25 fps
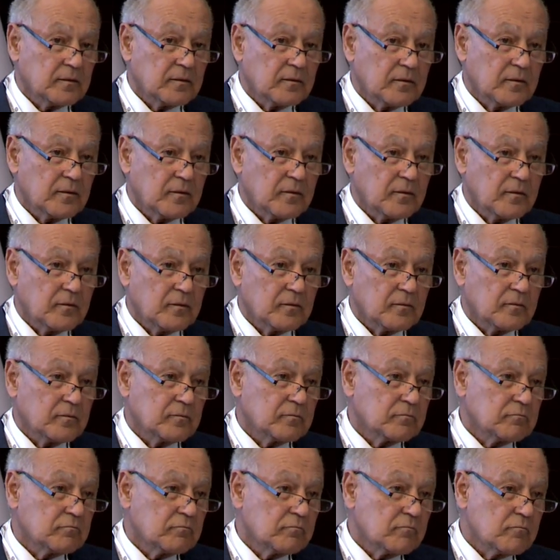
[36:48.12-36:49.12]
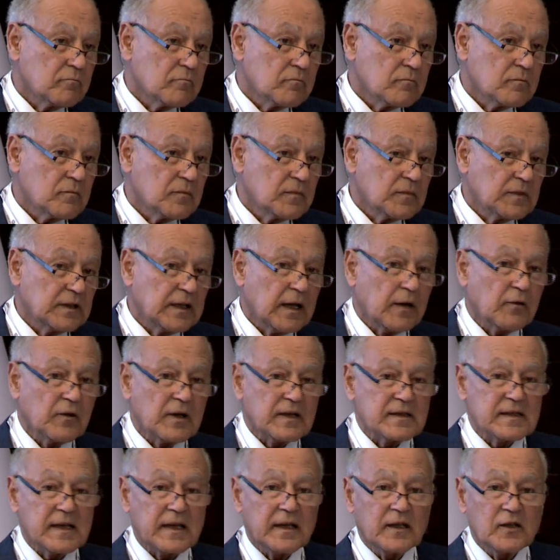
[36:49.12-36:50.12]
change or challenge the
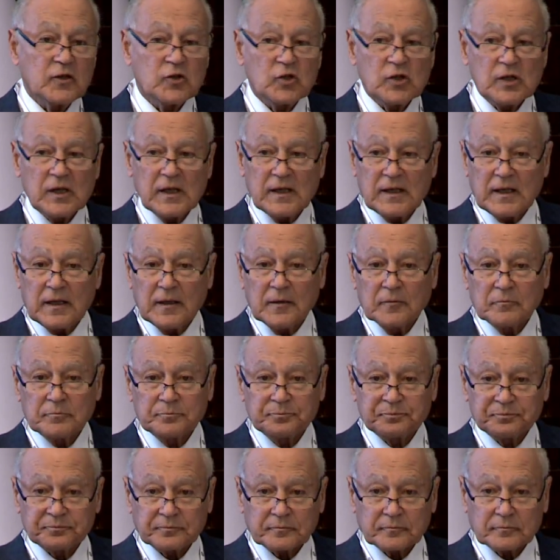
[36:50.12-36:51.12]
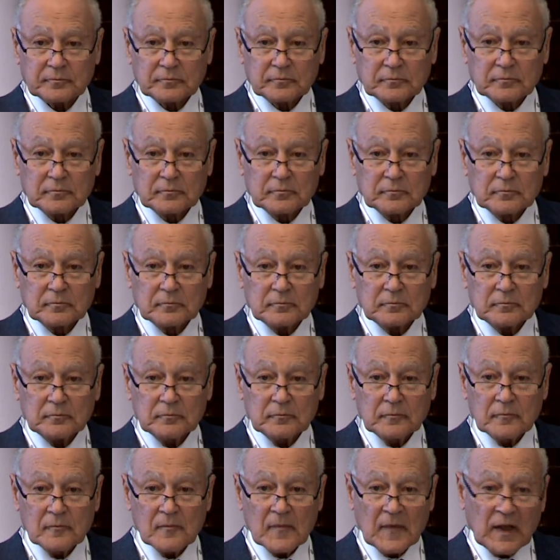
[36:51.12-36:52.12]
middle class, like Chile, for
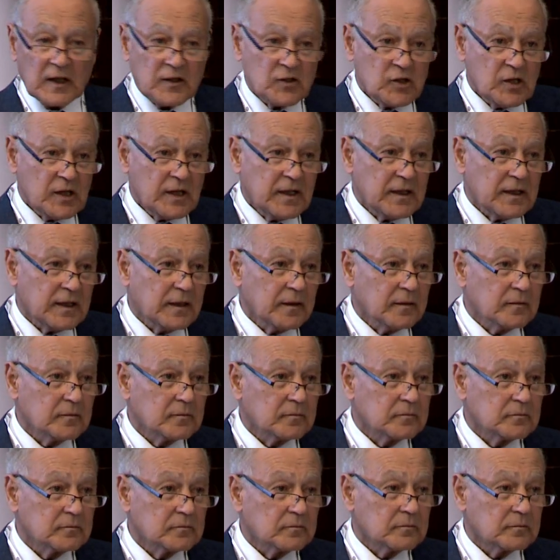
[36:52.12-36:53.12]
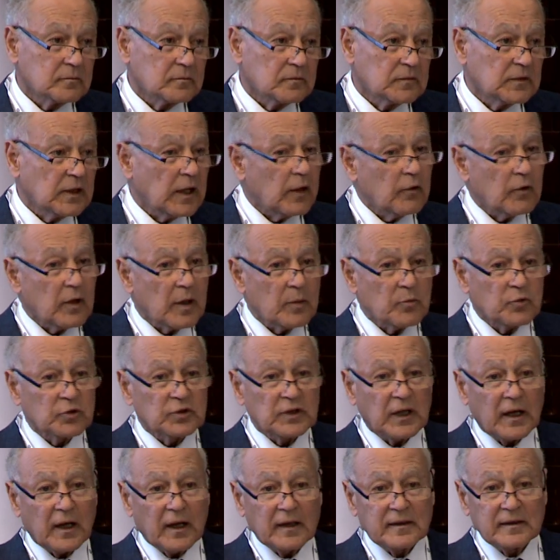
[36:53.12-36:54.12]
example. Chile
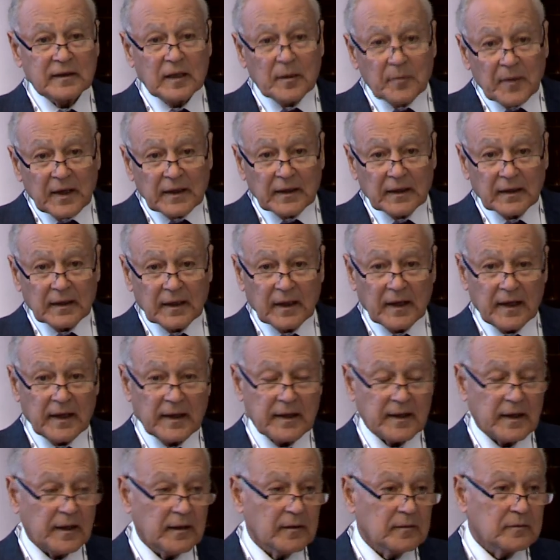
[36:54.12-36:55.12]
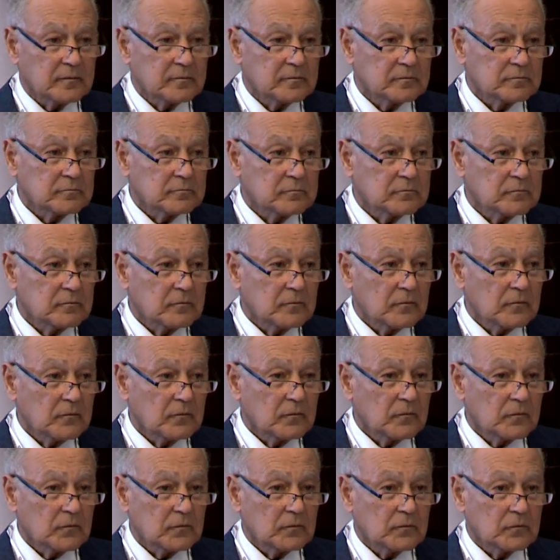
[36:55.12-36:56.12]
is an advanced country.
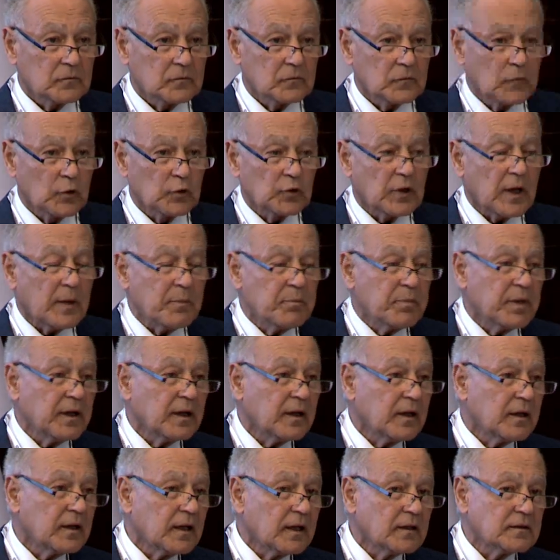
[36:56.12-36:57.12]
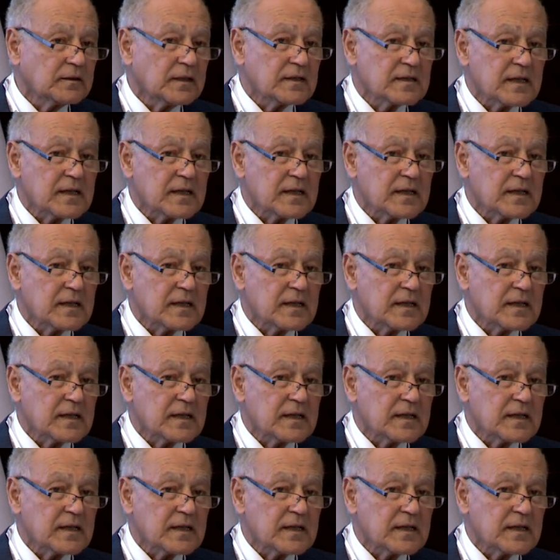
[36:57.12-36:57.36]
It